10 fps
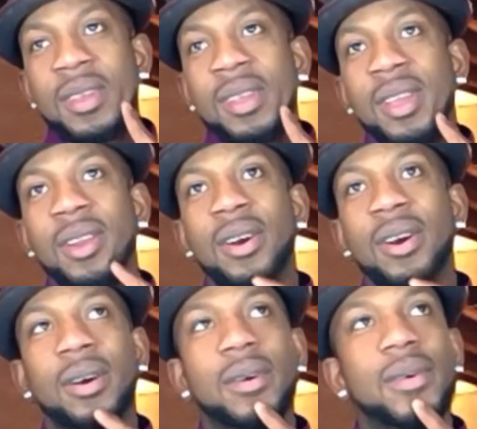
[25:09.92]
You
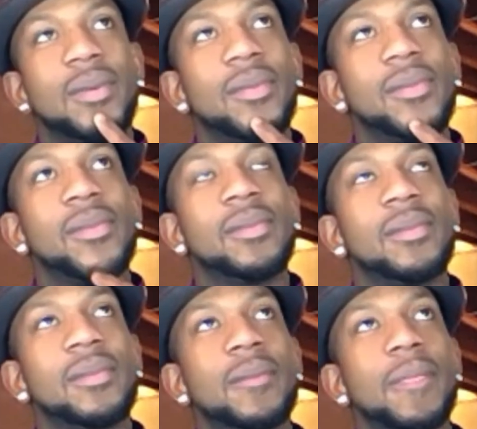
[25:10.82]
know,
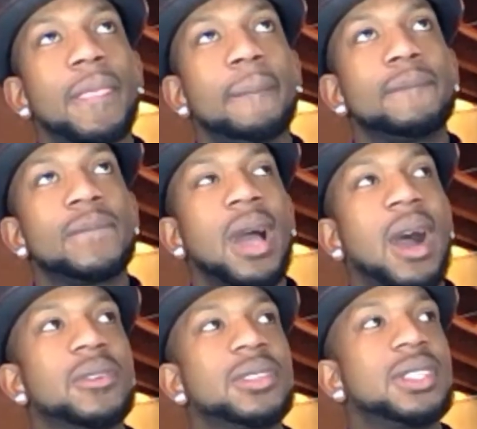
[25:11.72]
I
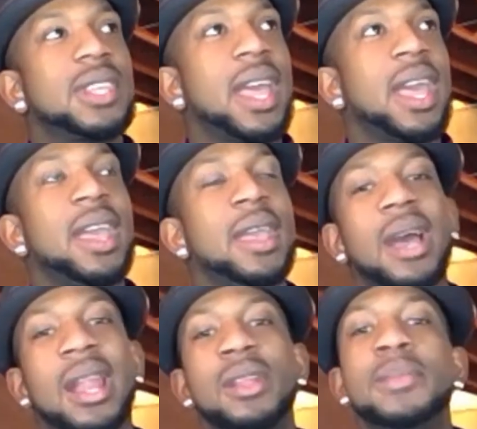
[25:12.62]
would say
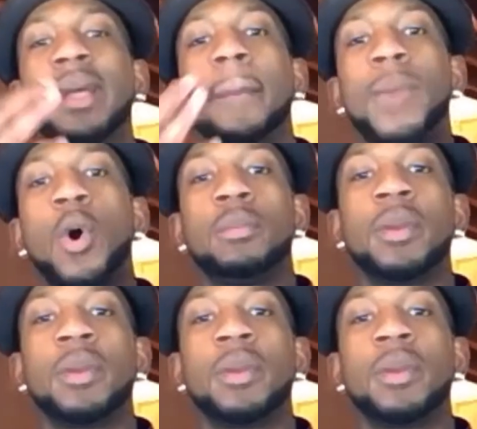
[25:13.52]
a little bit of both,